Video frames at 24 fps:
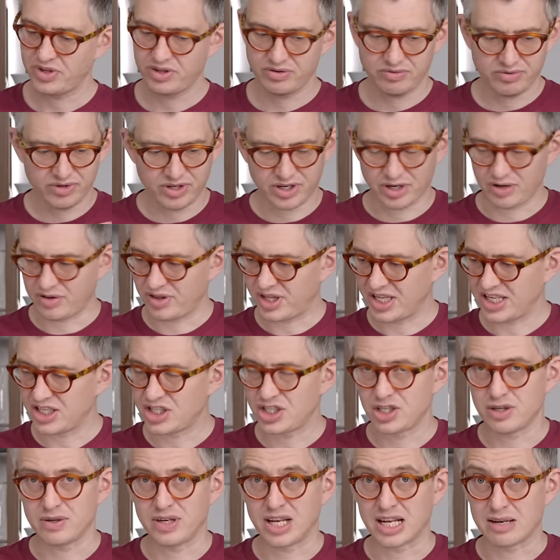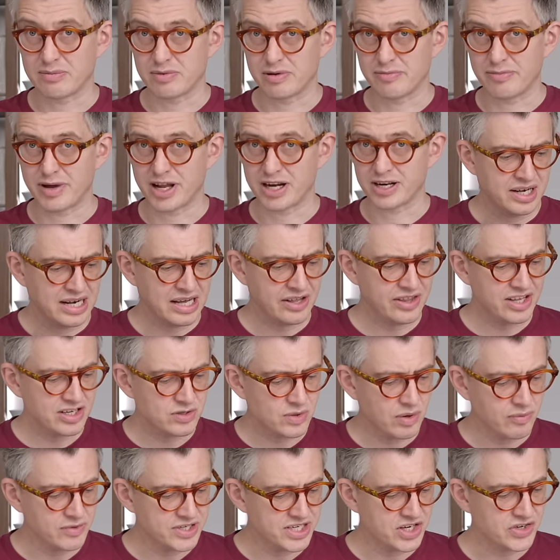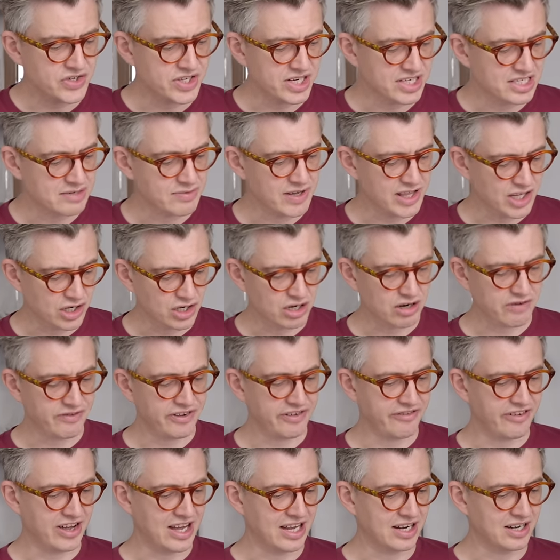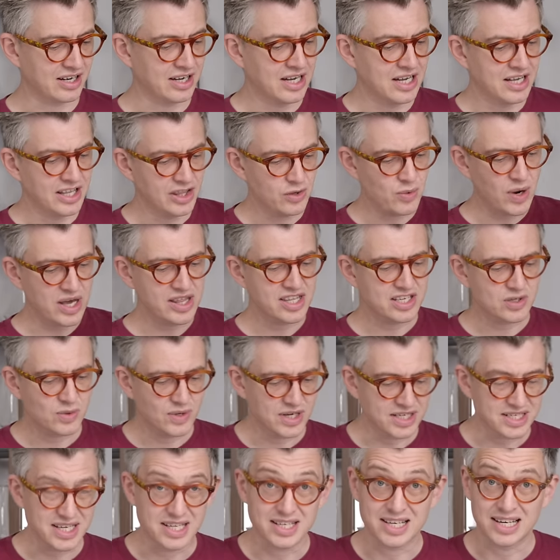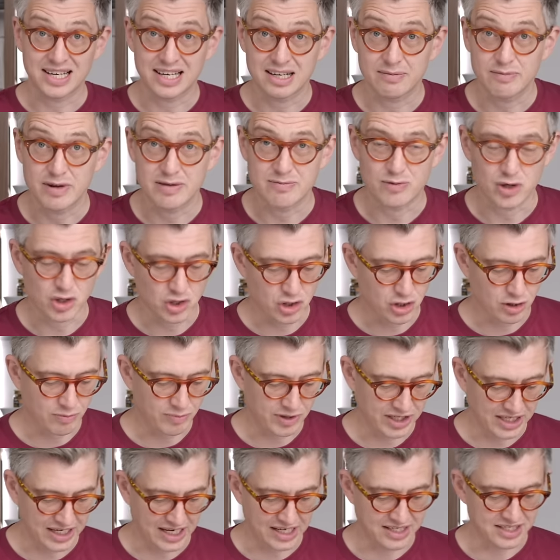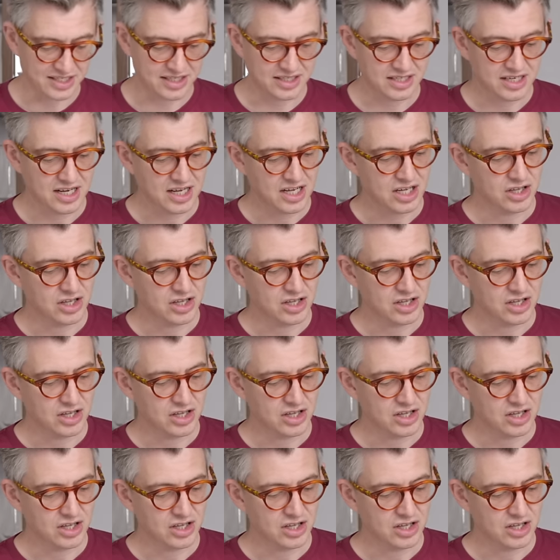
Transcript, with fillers: you know, these two a little bit better. Now this one was interesting to me, the coffee vac. The way this works is a little bit more complicated.